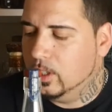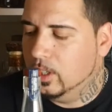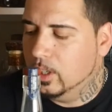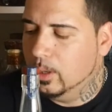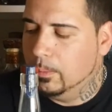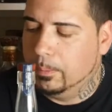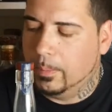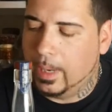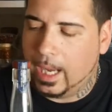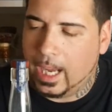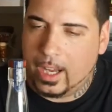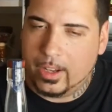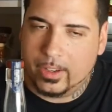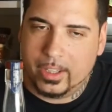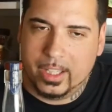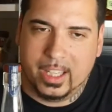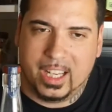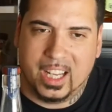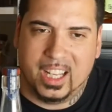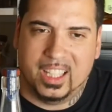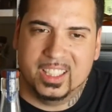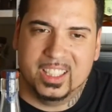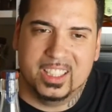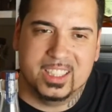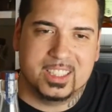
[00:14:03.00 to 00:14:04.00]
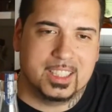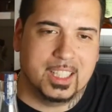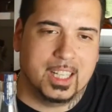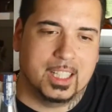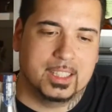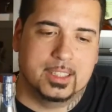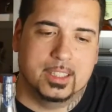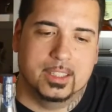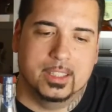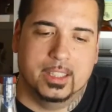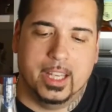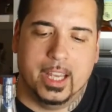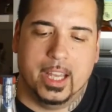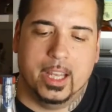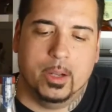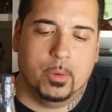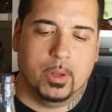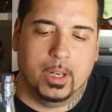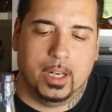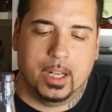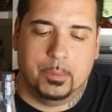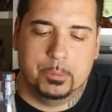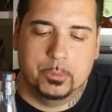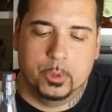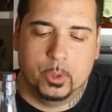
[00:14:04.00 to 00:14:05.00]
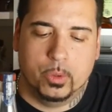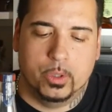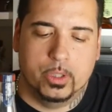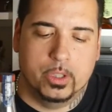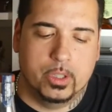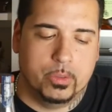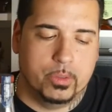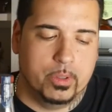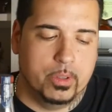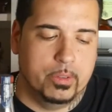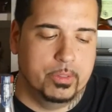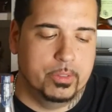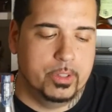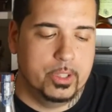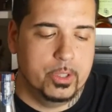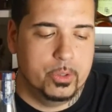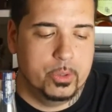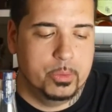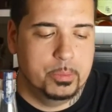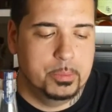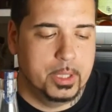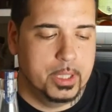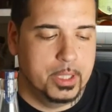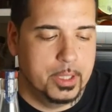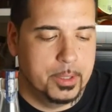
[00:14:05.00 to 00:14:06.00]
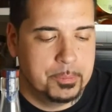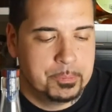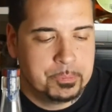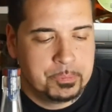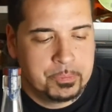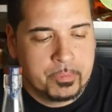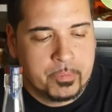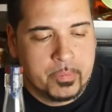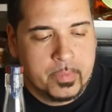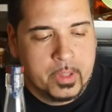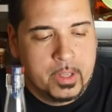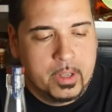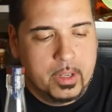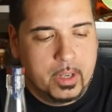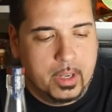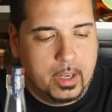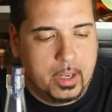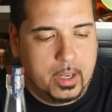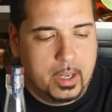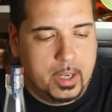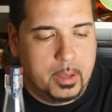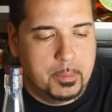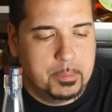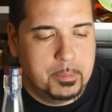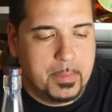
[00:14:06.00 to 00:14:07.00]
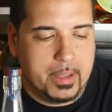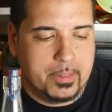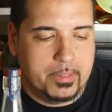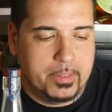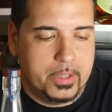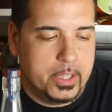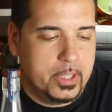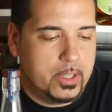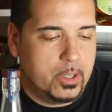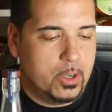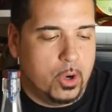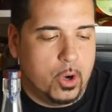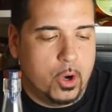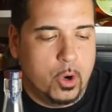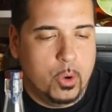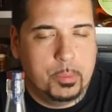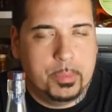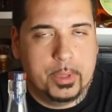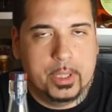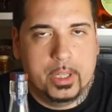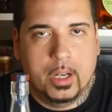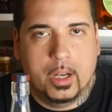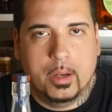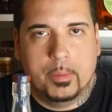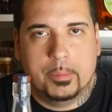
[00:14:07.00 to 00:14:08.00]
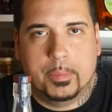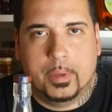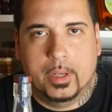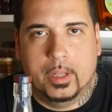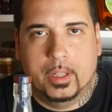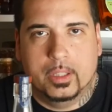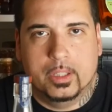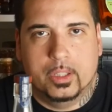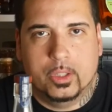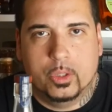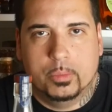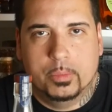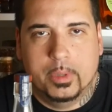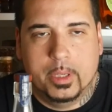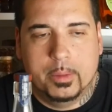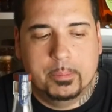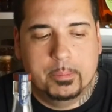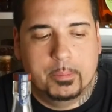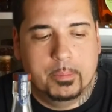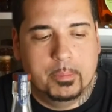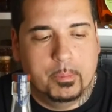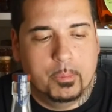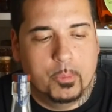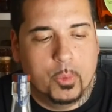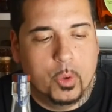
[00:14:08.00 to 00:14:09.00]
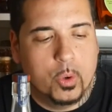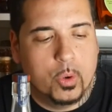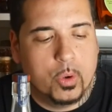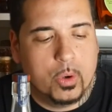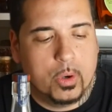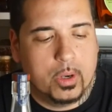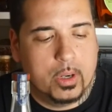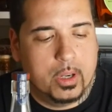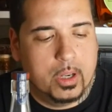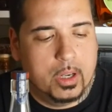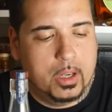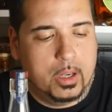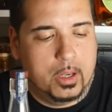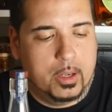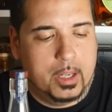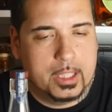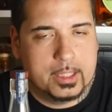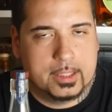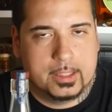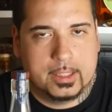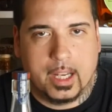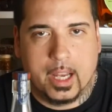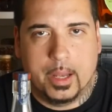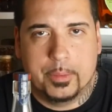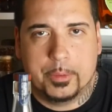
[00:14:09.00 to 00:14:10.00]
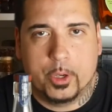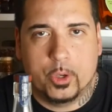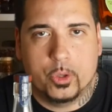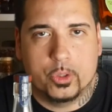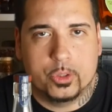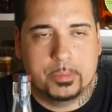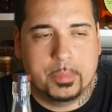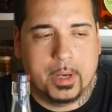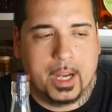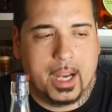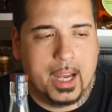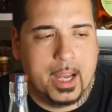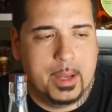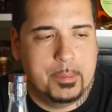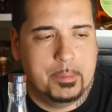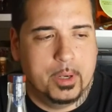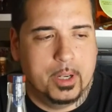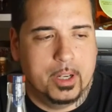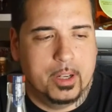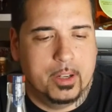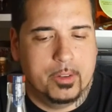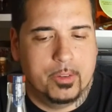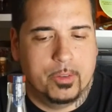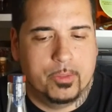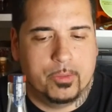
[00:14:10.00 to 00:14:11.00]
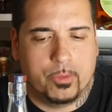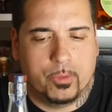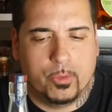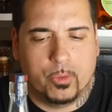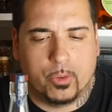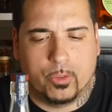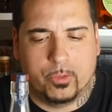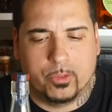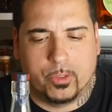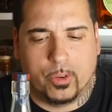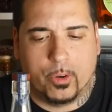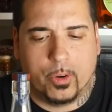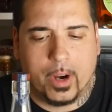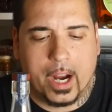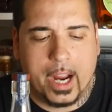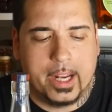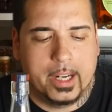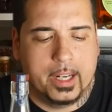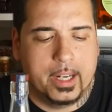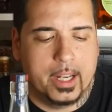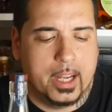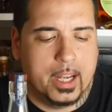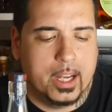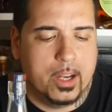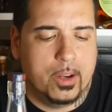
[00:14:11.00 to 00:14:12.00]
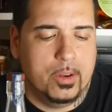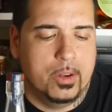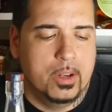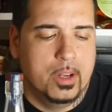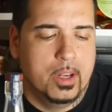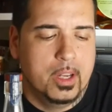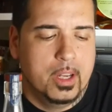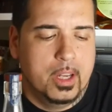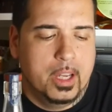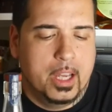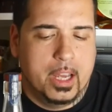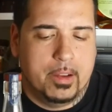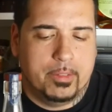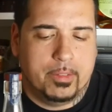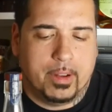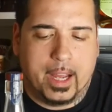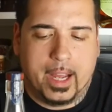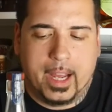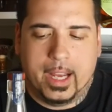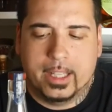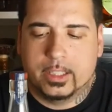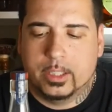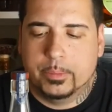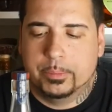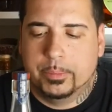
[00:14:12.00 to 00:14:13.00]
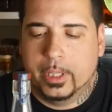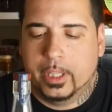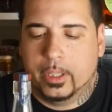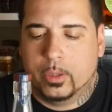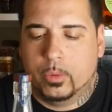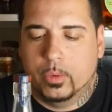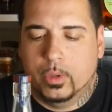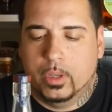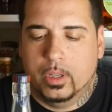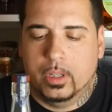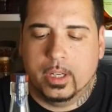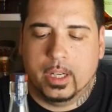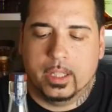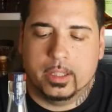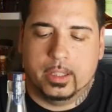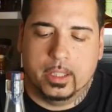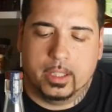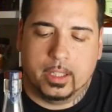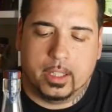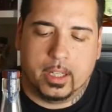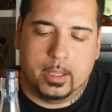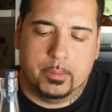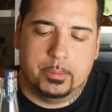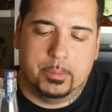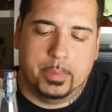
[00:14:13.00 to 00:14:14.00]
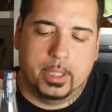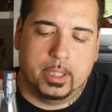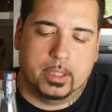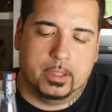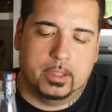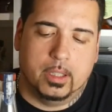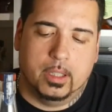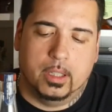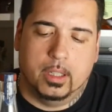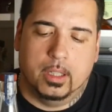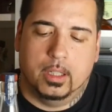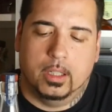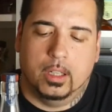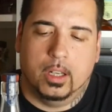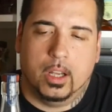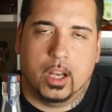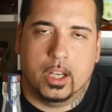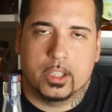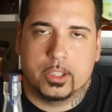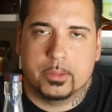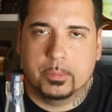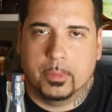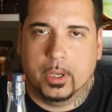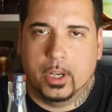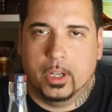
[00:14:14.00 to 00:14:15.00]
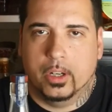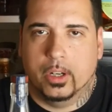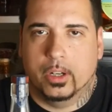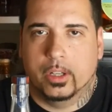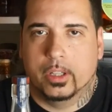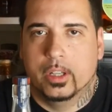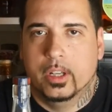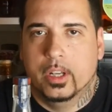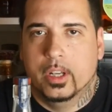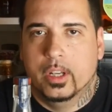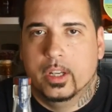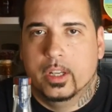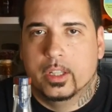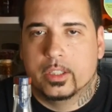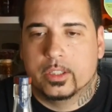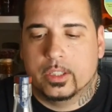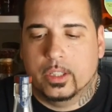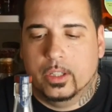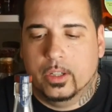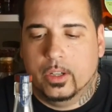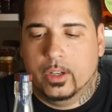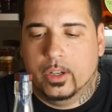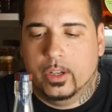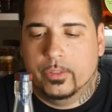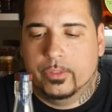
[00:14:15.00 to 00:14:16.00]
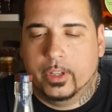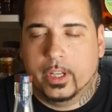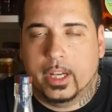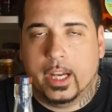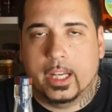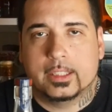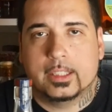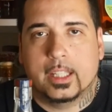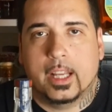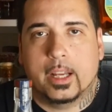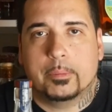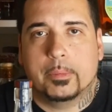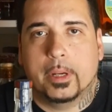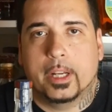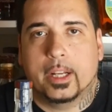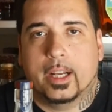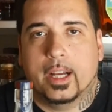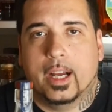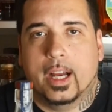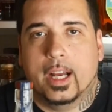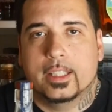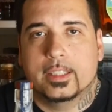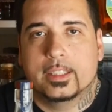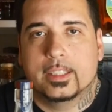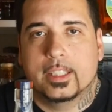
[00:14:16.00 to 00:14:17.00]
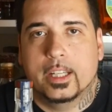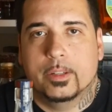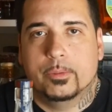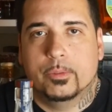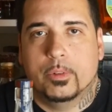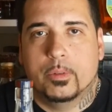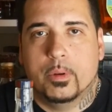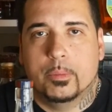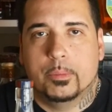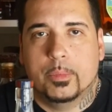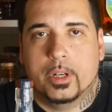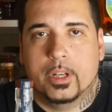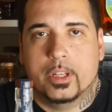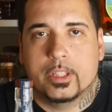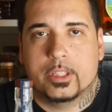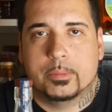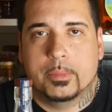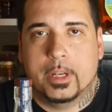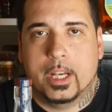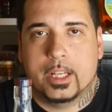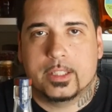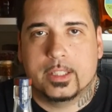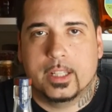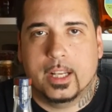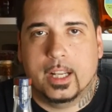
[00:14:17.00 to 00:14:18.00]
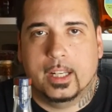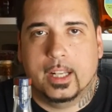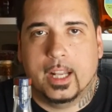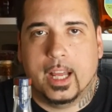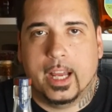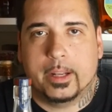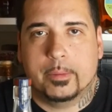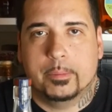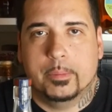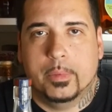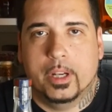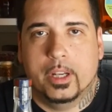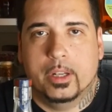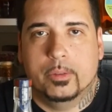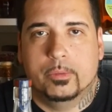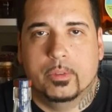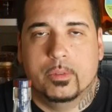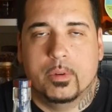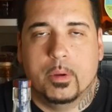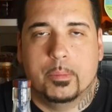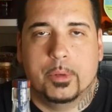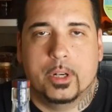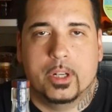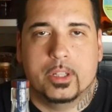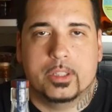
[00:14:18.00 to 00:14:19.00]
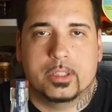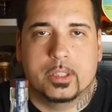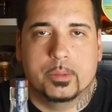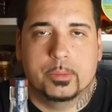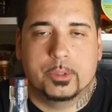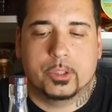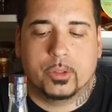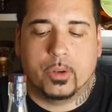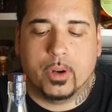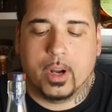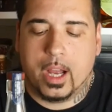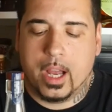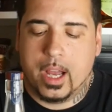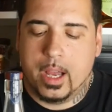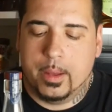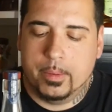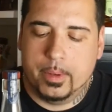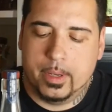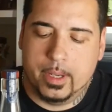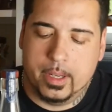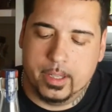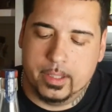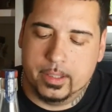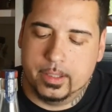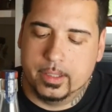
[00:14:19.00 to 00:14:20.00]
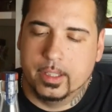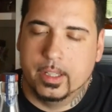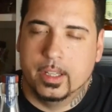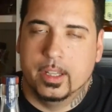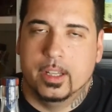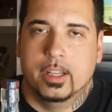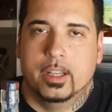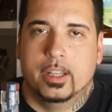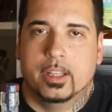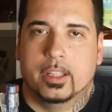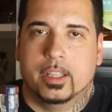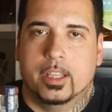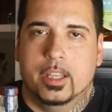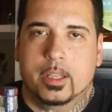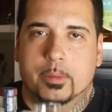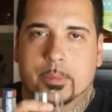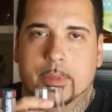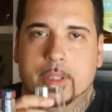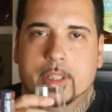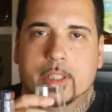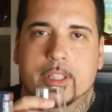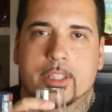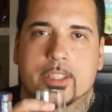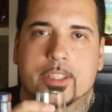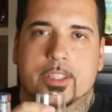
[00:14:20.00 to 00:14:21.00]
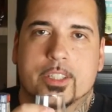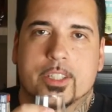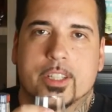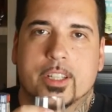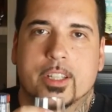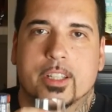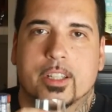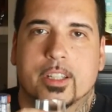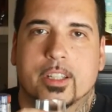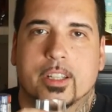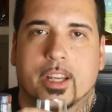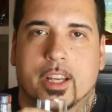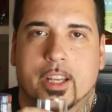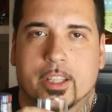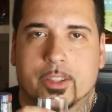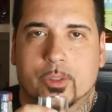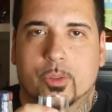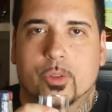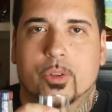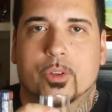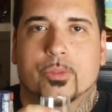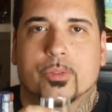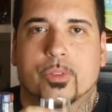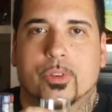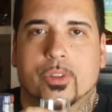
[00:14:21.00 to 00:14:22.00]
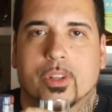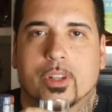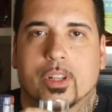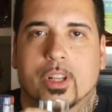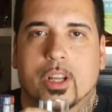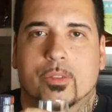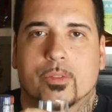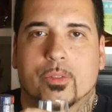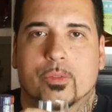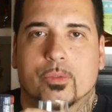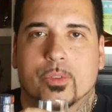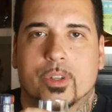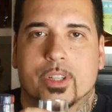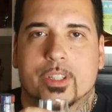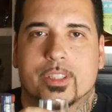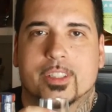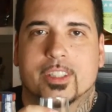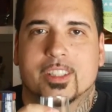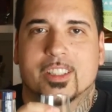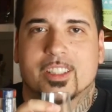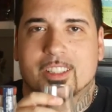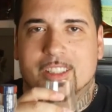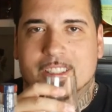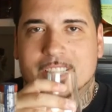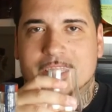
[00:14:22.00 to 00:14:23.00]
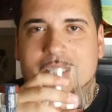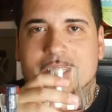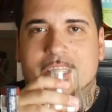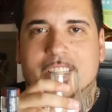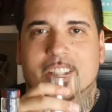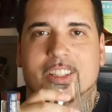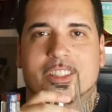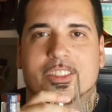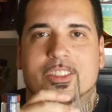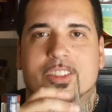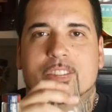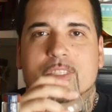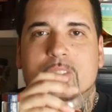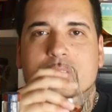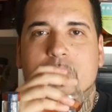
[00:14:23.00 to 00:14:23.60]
about it, at least not today while I'm doing the review, but maybe it'll open up a little bit more as time goes by. But for right now, if I had to pick one, I think I'd pick the Lost Monarch. So if you guys like my content, remember to smash that like button, remember to subscribe, and keep it legit, and do it for the love of whiskey. Cheers.